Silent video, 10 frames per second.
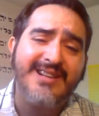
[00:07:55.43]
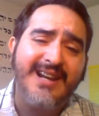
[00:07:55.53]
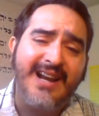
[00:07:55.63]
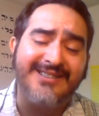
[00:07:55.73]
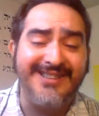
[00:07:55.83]

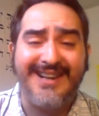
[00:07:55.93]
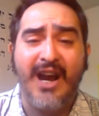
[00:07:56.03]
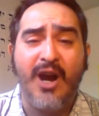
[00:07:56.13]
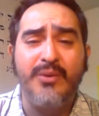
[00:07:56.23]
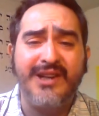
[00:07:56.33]
And they're like,
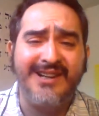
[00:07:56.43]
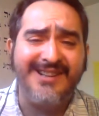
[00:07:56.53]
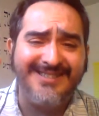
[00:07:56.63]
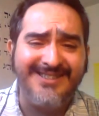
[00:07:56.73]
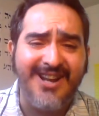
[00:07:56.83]
how are we
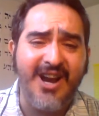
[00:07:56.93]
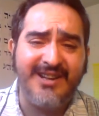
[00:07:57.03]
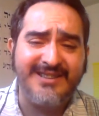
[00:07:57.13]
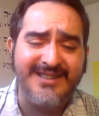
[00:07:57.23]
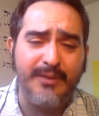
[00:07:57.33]
gonna knock
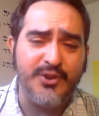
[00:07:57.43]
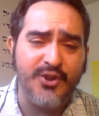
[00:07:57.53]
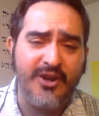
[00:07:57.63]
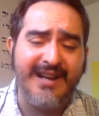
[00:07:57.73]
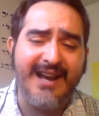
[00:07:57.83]

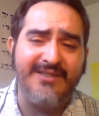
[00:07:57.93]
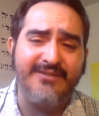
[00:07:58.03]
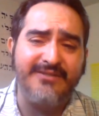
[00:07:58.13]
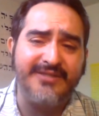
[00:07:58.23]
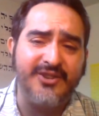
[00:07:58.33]
Cybertron out of?
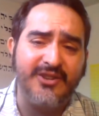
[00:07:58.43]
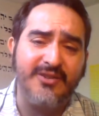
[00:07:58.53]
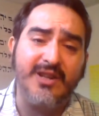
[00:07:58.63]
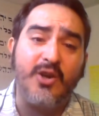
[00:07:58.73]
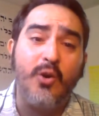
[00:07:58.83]
So
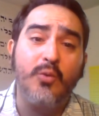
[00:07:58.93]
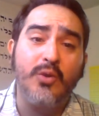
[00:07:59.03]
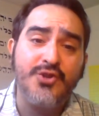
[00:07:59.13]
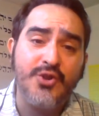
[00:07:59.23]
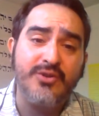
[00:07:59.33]
they're like, oh,
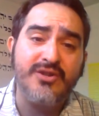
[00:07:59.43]
we'll shoot the